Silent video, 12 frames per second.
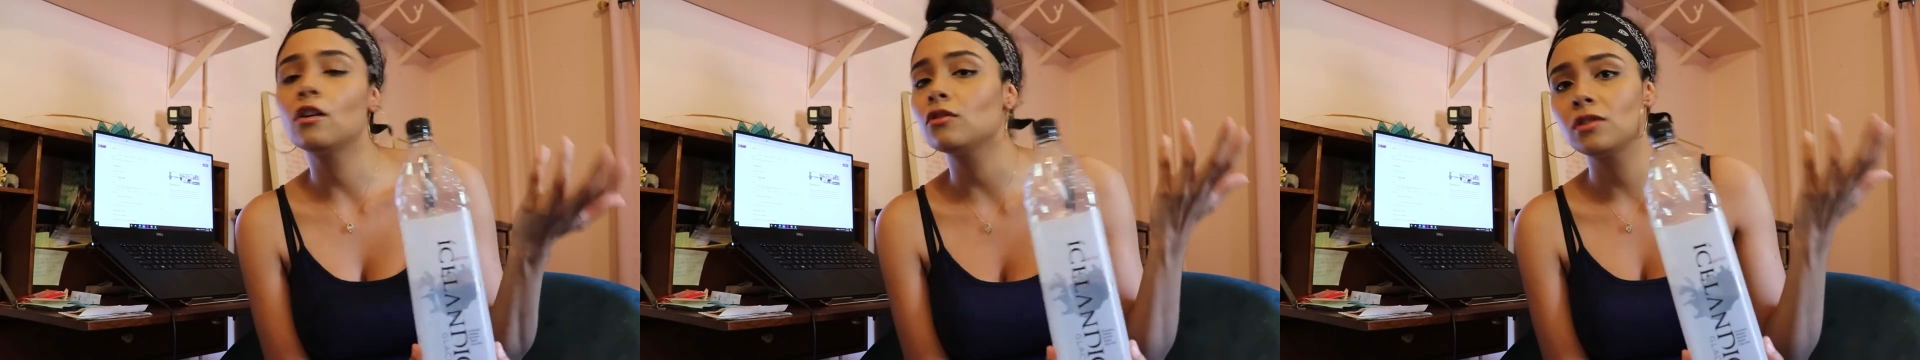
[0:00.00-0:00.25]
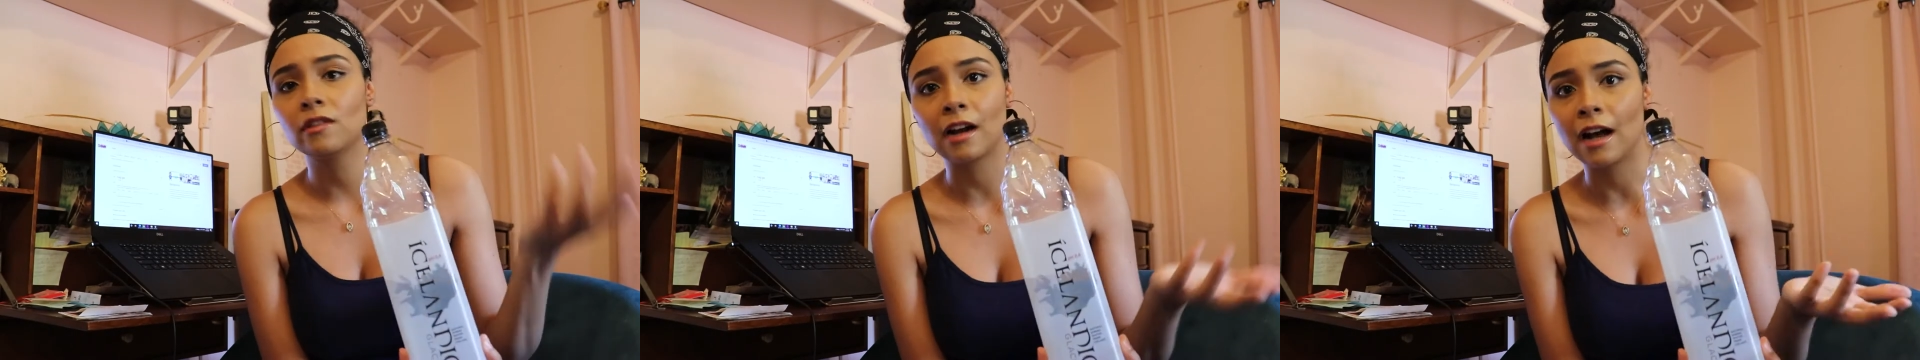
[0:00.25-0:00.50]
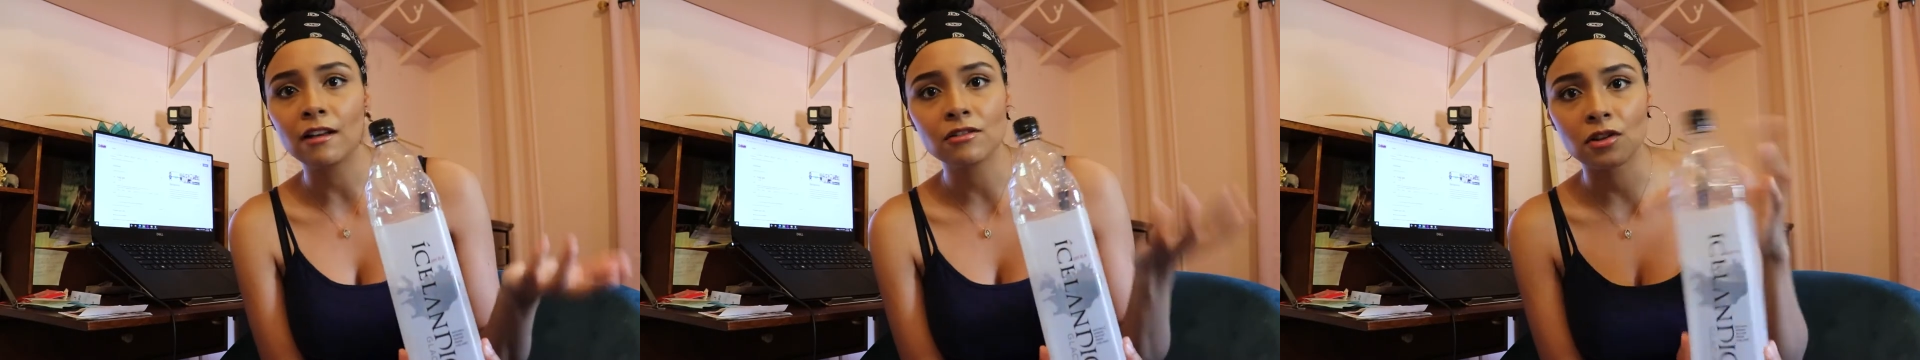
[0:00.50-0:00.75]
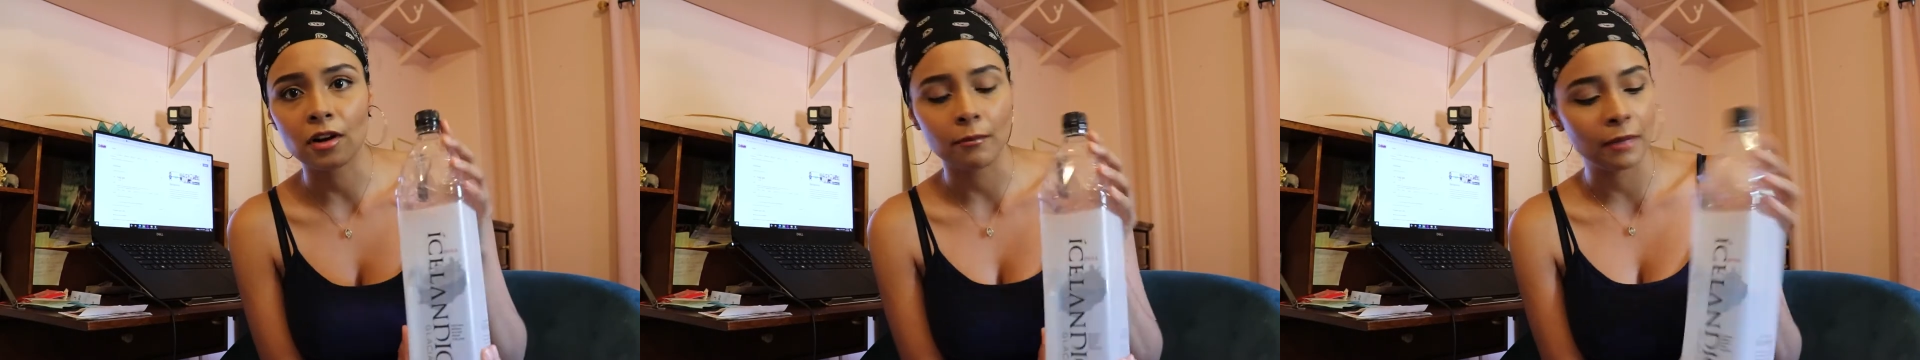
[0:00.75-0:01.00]
go to the
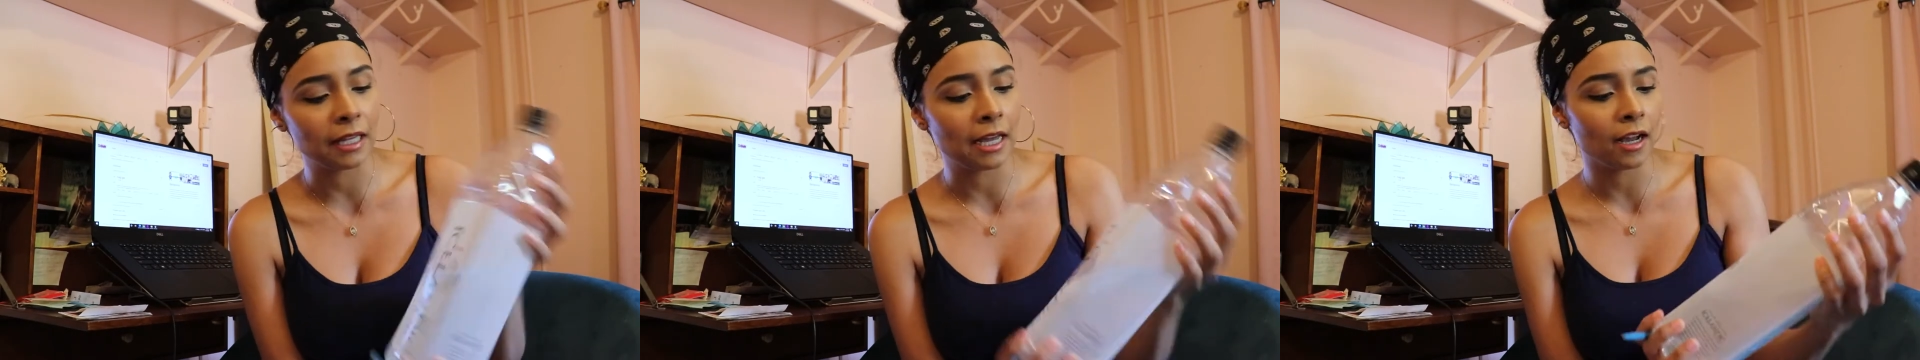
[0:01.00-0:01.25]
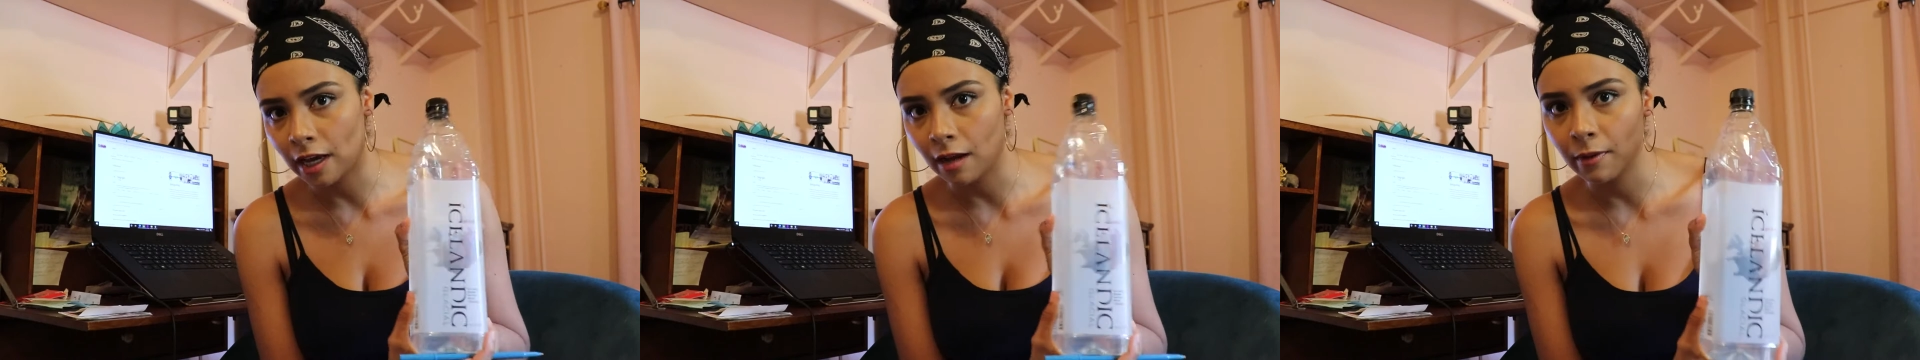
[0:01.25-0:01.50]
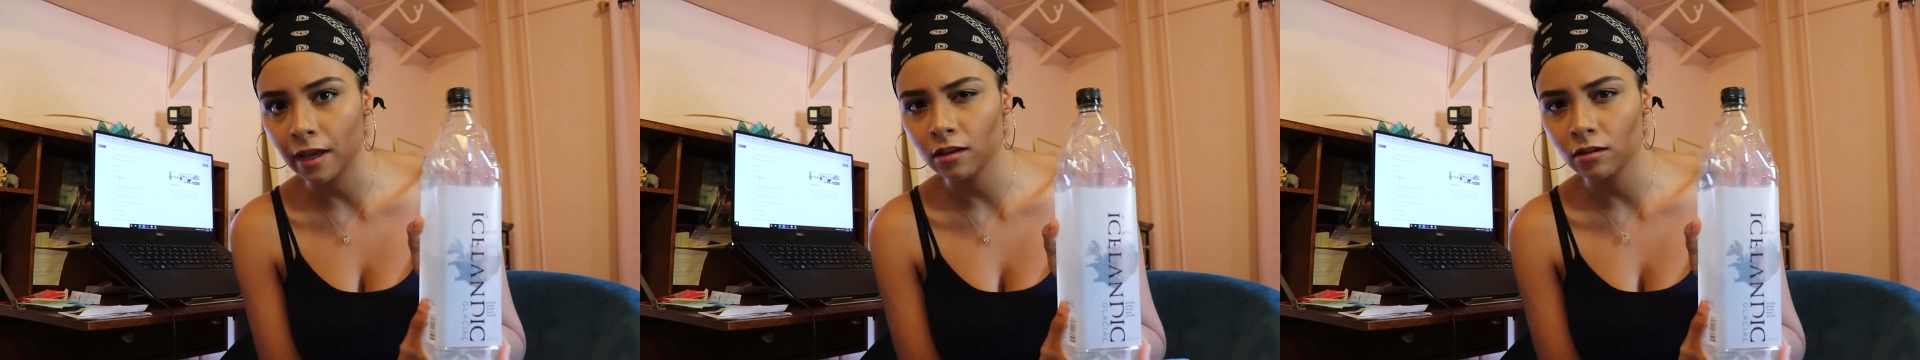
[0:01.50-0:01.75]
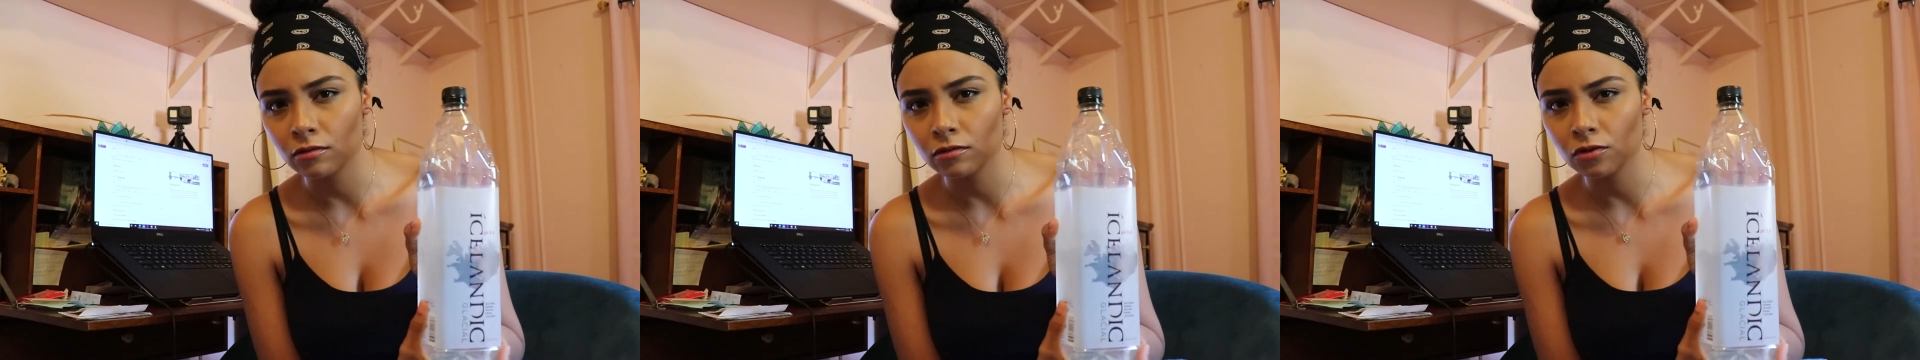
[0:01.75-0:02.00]
counter and be like can I pay
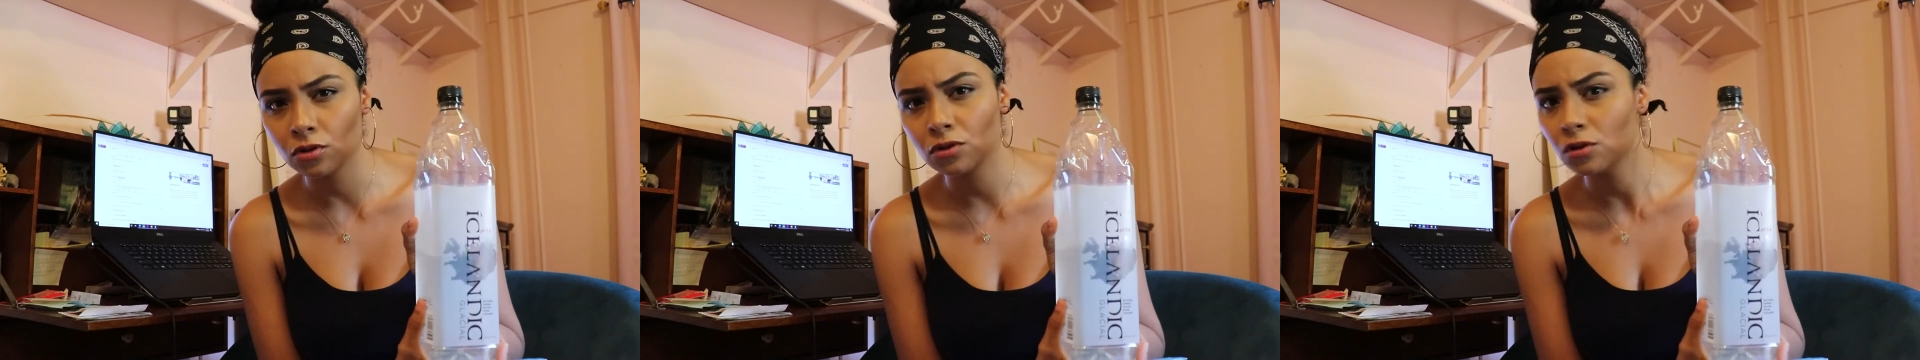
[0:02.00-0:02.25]
you